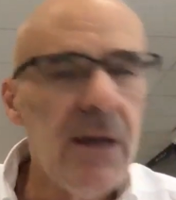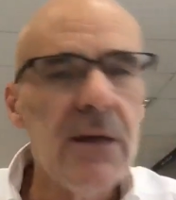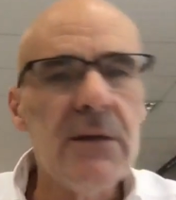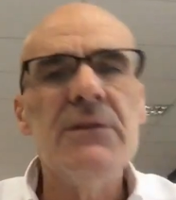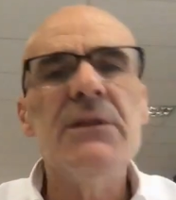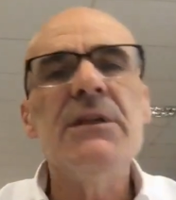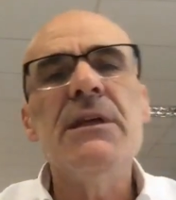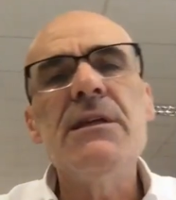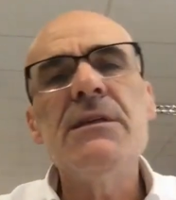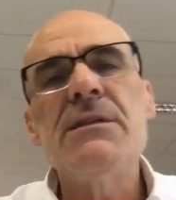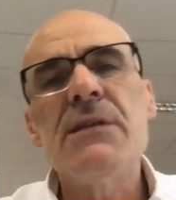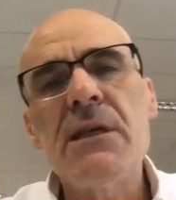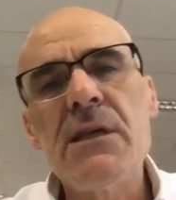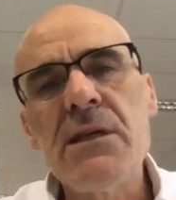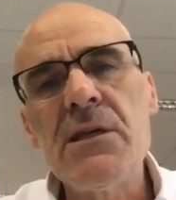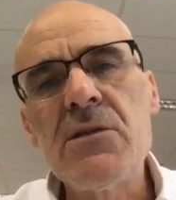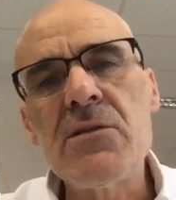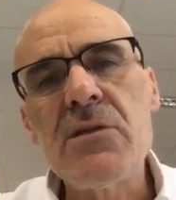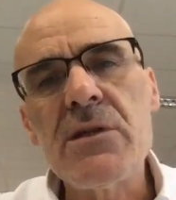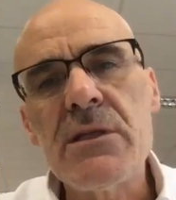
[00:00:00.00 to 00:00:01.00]
the
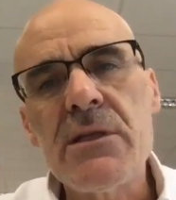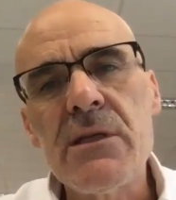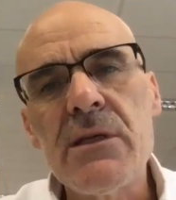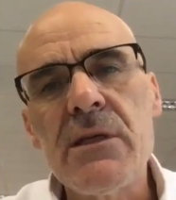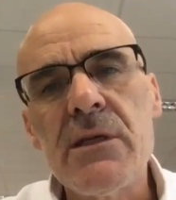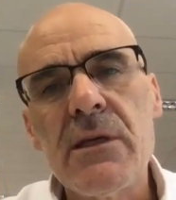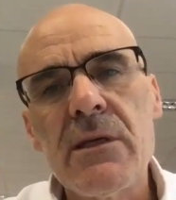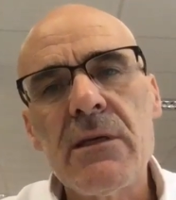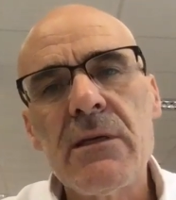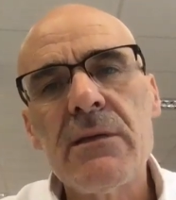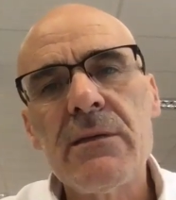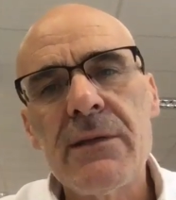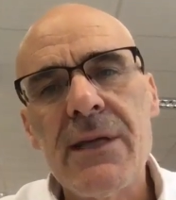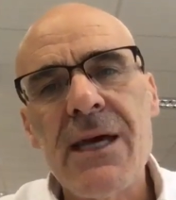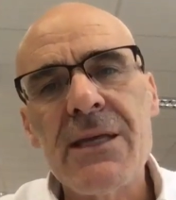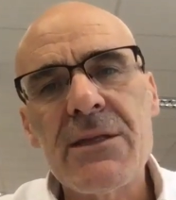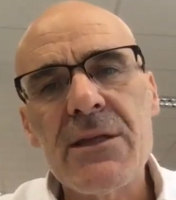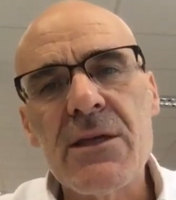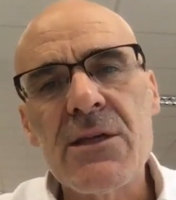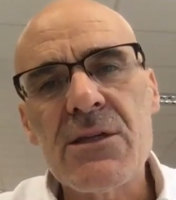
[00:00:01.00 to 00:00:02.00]
insecurity
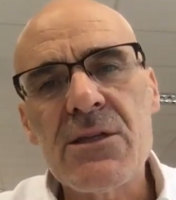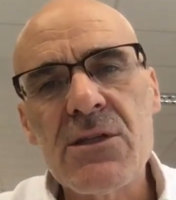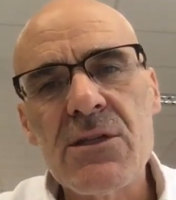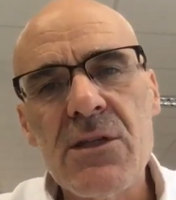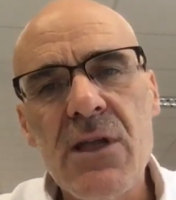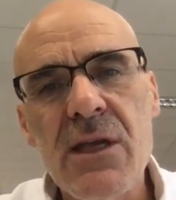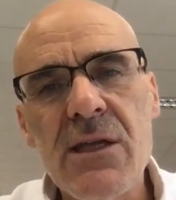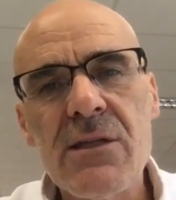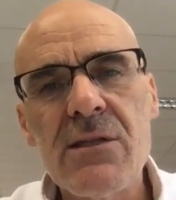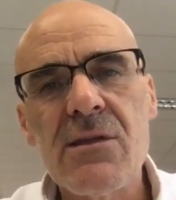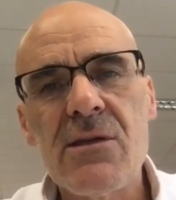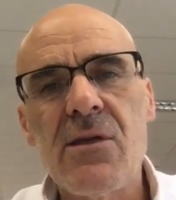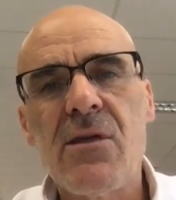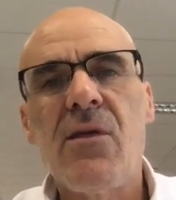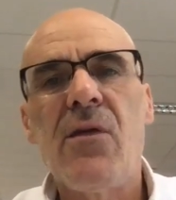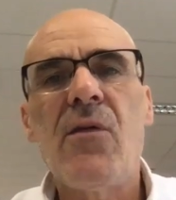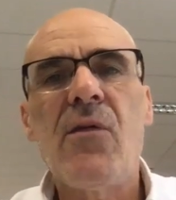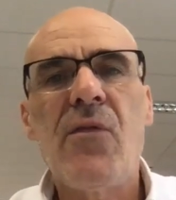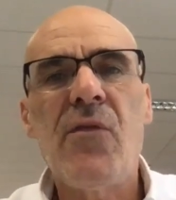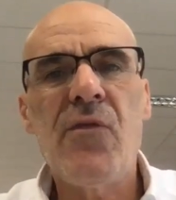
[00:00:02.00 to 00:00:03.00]
that a state
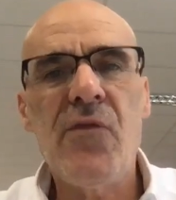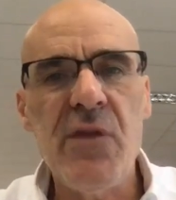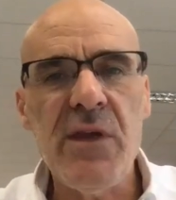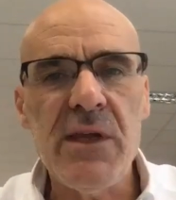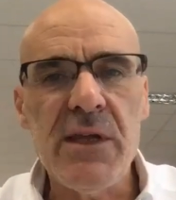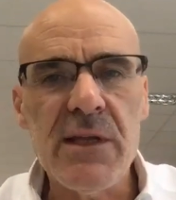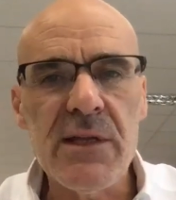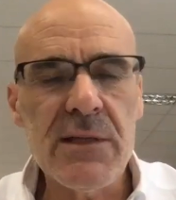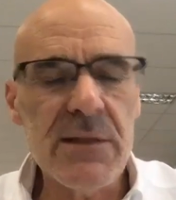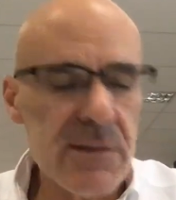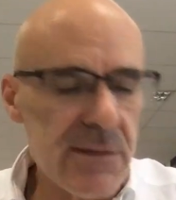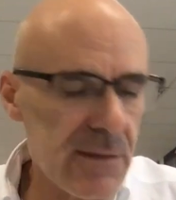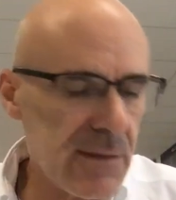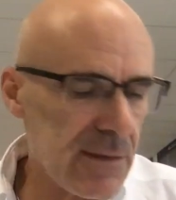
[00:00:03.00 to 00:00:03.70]
feels